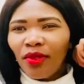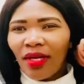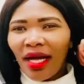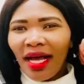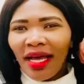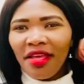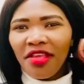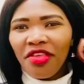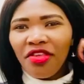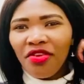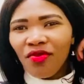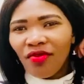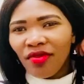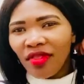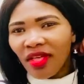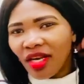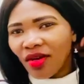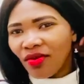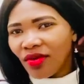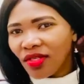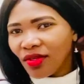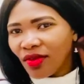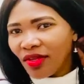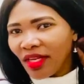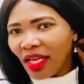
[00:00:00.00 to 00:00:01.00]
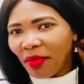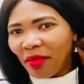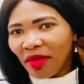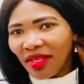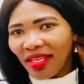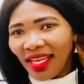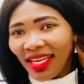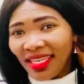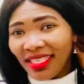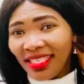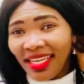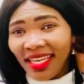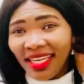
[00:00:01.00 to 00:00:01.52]
I knew that I was going to be
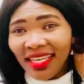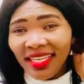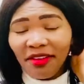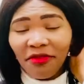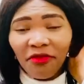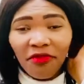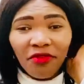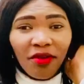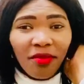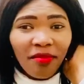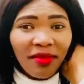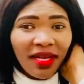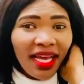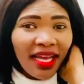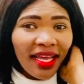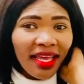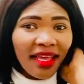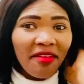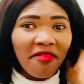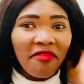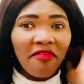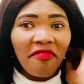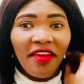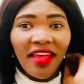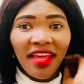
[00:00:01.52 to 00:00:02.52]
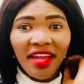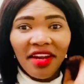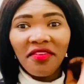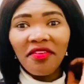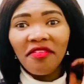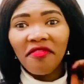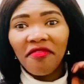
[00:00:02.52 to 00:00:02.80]
an attorney from like a very,